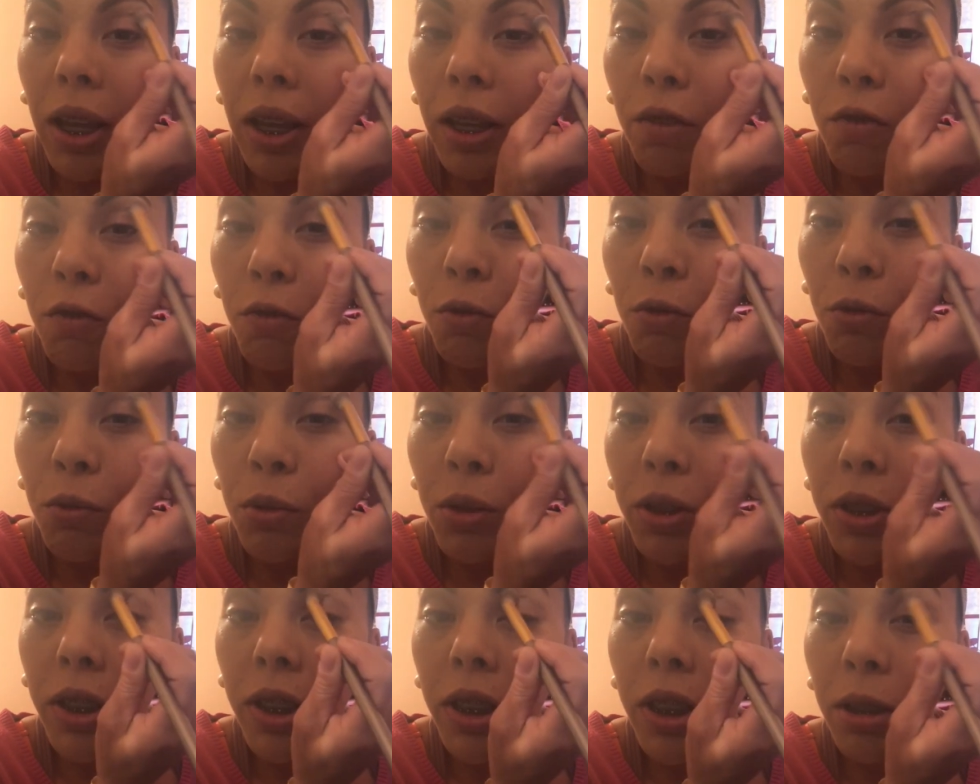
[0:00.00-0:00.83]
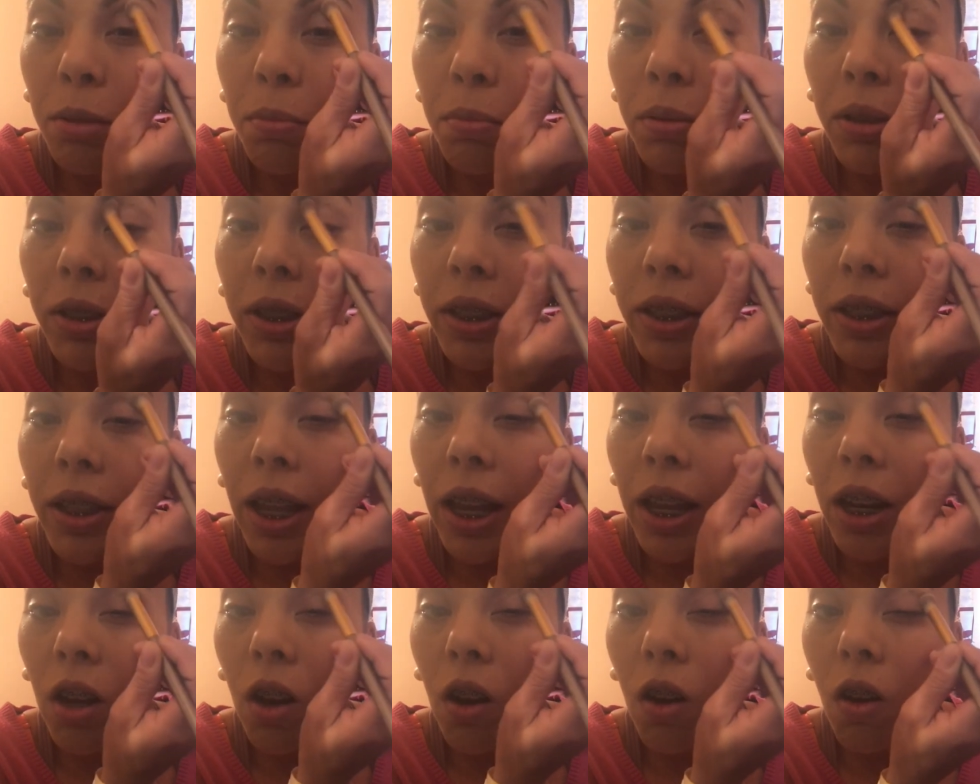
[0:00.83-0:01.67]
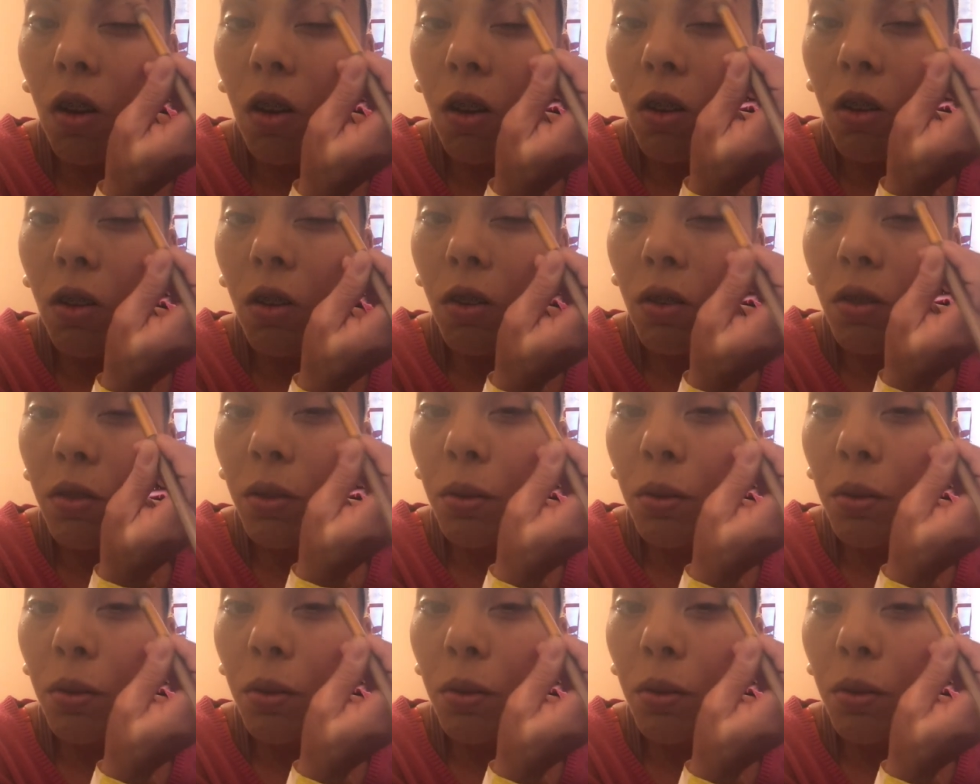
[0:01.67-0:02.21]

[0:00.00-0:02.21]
and really blend that all